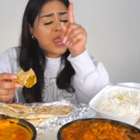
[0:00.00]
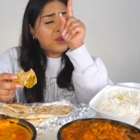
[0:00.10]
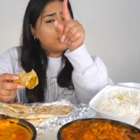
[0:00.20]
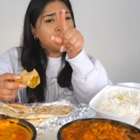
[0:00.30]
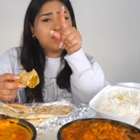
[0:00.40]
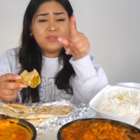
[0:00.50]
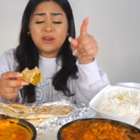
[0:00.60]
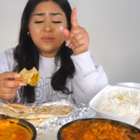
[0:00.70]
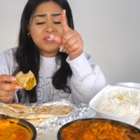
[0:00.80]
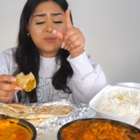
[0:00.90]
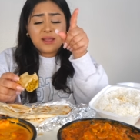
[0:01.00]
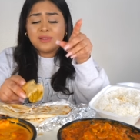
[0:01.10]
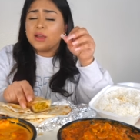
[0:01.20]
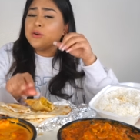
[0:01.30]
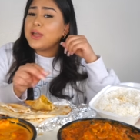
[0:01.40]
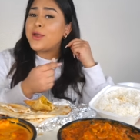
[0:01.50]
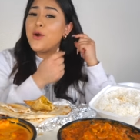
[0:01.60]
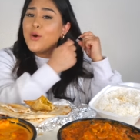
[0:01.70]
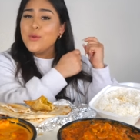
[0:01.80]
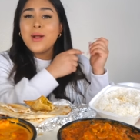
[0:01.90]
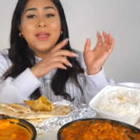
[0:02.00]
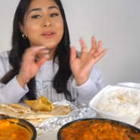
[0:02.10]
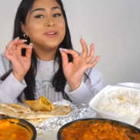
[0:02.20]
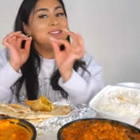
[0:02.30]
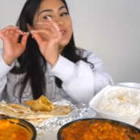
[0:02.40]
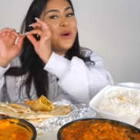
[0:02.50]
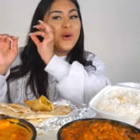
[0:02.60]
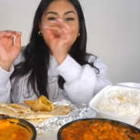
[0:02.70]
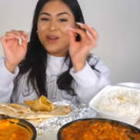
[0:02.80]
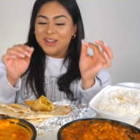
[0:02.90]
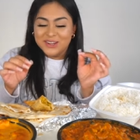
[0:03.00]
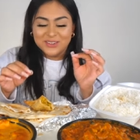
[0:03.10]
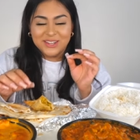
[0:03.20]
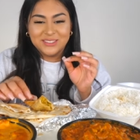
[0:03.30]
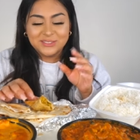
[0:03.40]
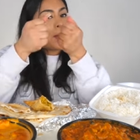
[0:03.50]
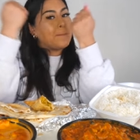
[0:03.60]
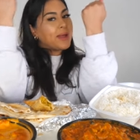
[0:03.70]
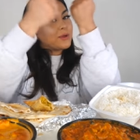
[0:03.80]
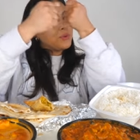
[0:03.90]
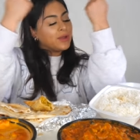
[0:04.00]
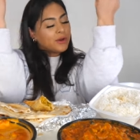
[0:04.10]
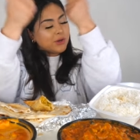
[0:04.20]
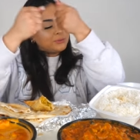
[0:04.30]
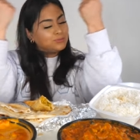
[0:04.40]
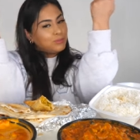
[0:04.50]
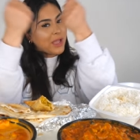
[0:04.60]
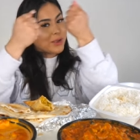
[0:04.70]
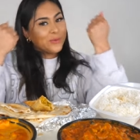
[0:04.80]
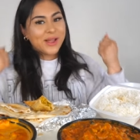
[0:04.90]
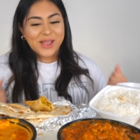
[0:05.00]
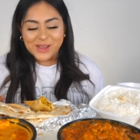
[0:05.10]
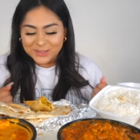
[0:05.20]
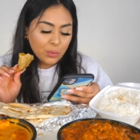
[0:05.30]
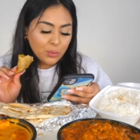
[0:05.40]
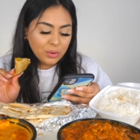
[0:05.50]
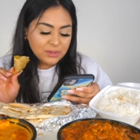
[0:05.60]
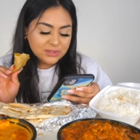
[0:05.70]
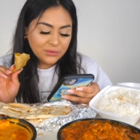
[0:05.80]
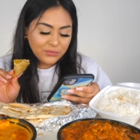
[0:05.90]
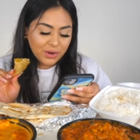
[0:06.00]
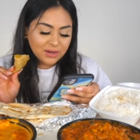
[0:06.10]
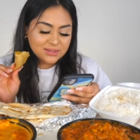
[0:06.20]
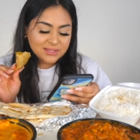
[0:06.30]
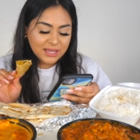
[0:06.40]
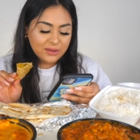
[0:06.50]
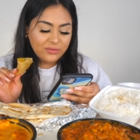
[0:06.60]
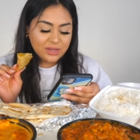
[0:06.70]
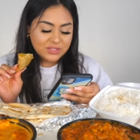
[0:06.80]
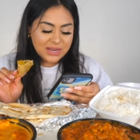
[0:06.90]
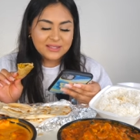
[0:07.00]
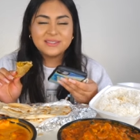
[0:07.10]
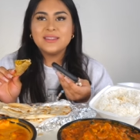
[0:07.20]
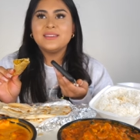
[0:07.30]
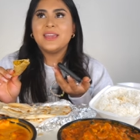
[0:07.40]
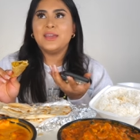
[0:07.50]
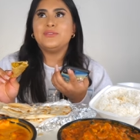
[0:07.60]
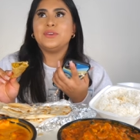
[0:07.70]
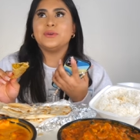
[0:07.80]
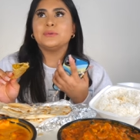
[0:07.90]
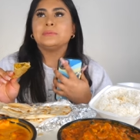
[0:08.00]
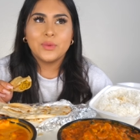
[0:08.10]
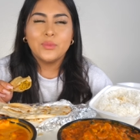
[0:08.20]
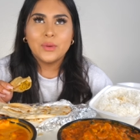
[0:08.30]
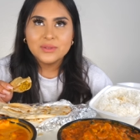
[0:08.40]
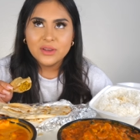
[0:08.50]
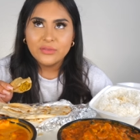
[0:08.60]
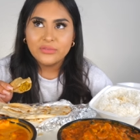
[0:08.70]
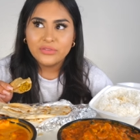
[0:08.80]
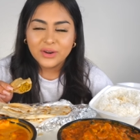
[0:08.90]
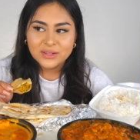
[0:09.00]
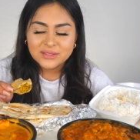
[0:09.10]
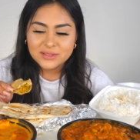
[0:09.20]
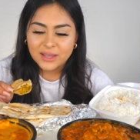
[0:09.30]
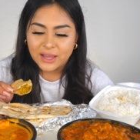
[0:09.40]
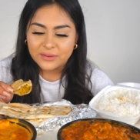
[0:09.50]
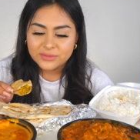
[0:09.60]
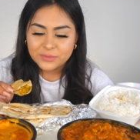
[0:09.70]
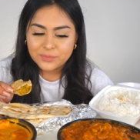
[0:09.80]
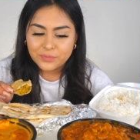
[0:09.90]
I will defend what's mine. Like, okay, hold my earrings. Back away, girl, back away. What was the first gift Jason gave you? What was our first gift?